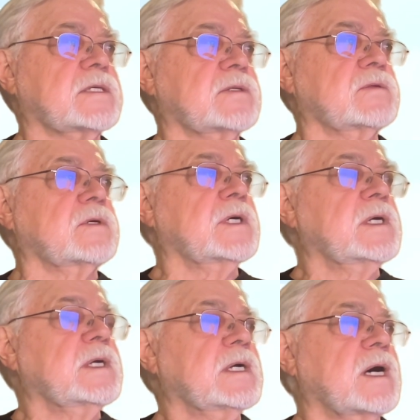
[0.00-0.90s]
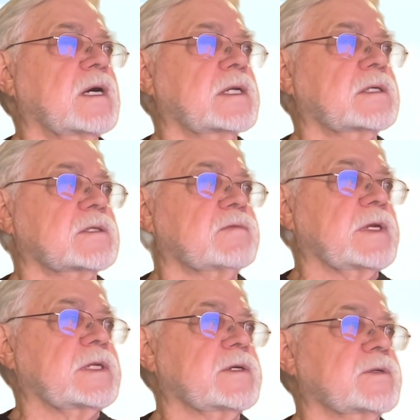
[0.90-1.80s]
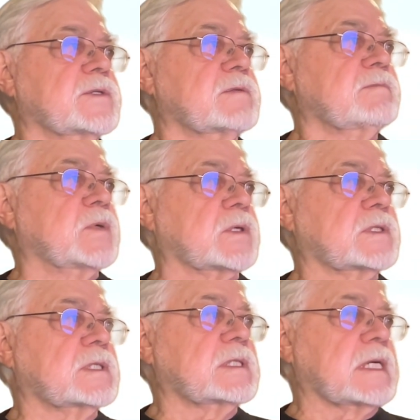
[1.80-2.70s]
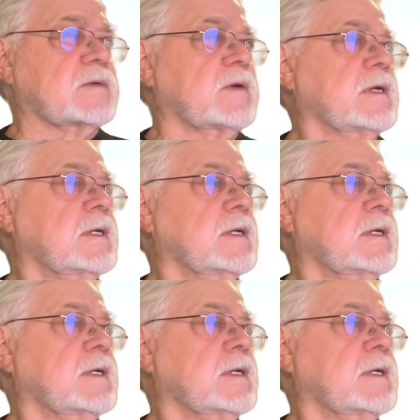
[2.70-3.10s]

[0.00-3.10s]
to articles, videos, books, etc.